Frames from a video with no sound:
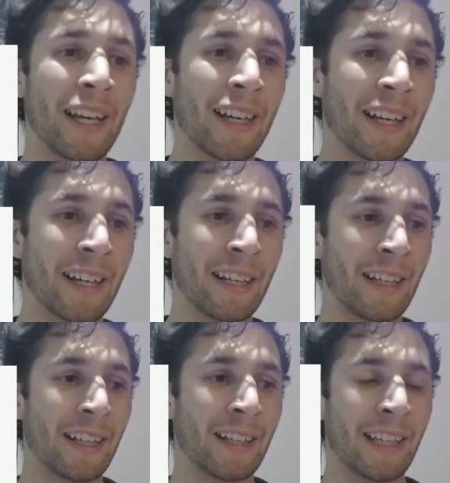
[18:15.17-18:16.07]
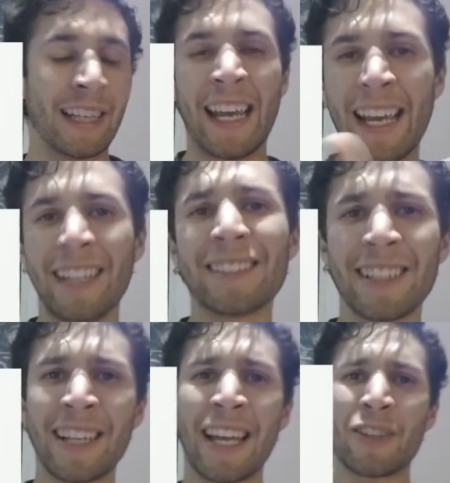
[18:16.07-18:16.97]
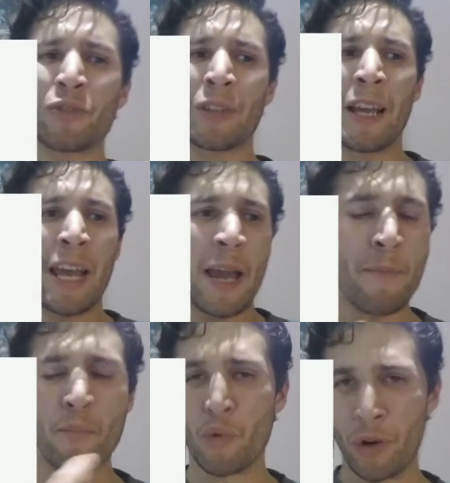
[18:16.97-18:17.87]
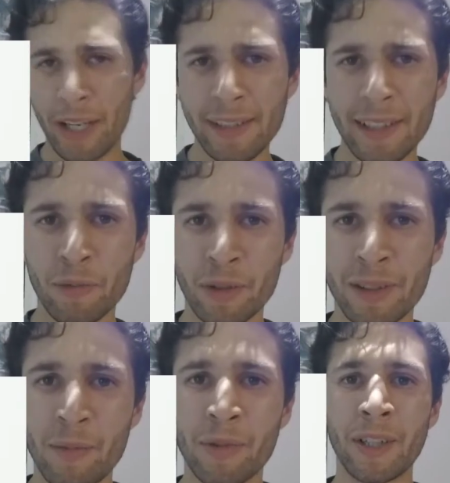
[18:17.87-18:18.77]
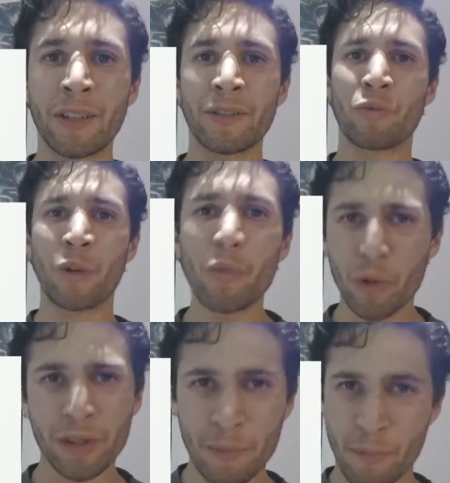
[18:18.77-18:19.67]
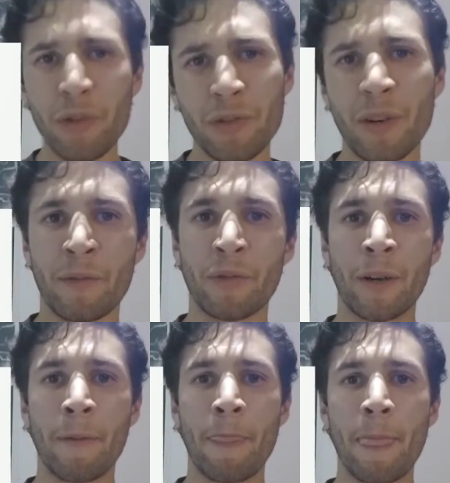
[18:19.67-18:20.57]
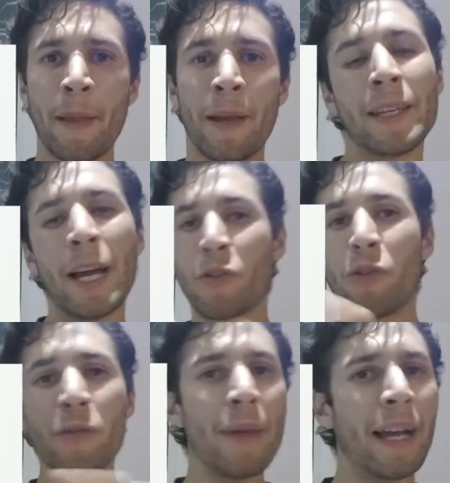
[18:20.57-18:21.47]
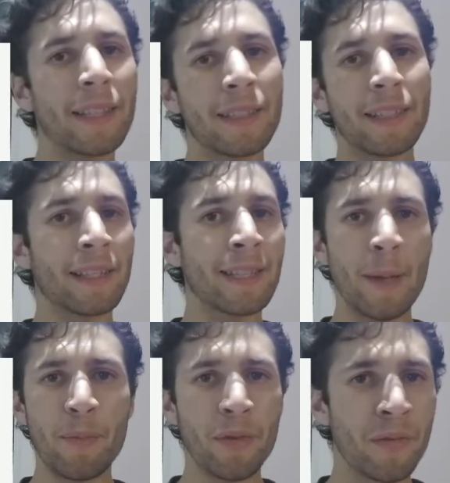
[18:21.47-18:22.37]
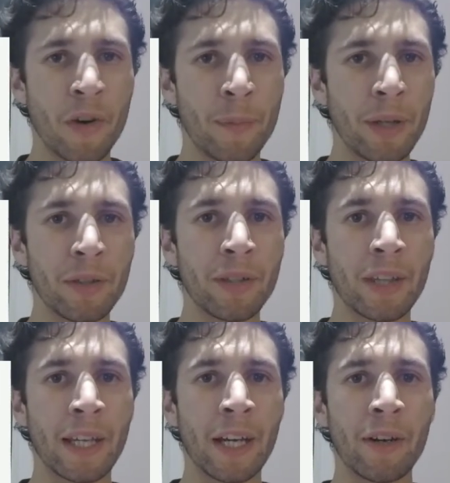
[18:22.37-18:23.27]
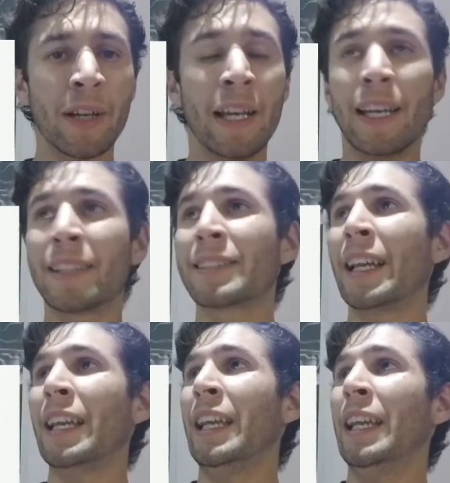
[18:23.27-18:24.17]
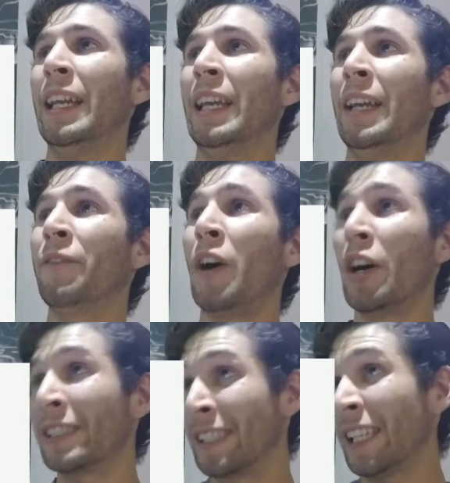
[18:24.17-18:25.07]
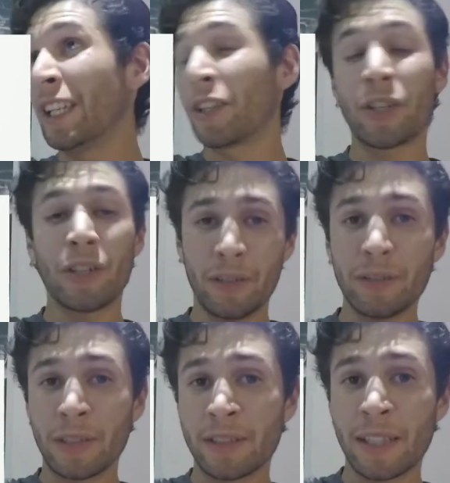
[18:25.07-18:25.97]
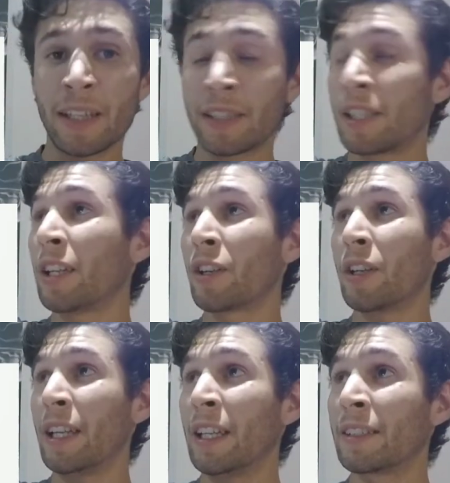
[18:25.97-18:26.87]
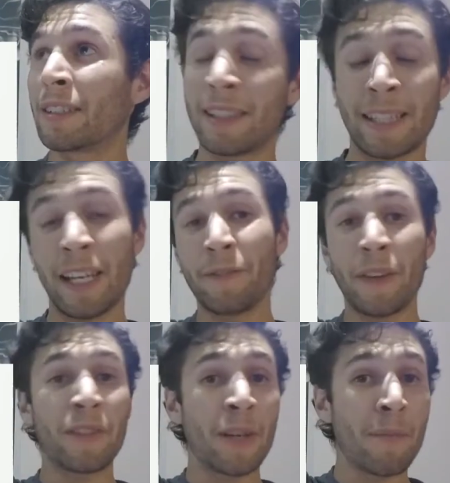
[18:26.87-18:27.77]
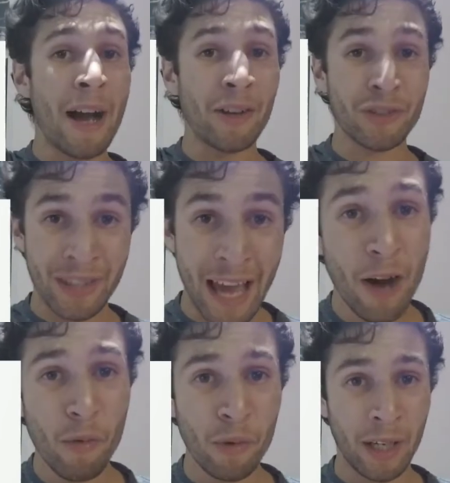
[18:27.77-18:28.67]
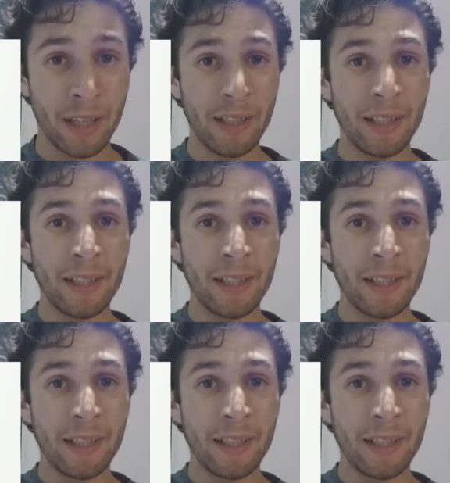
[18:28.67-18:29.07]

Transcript: enhance it and actually embrace it with someone else. We were supposed to have run. Now, going back into the example of our Paleolithic era, is that if a deer, let's say a deer is 10-15 miles that way,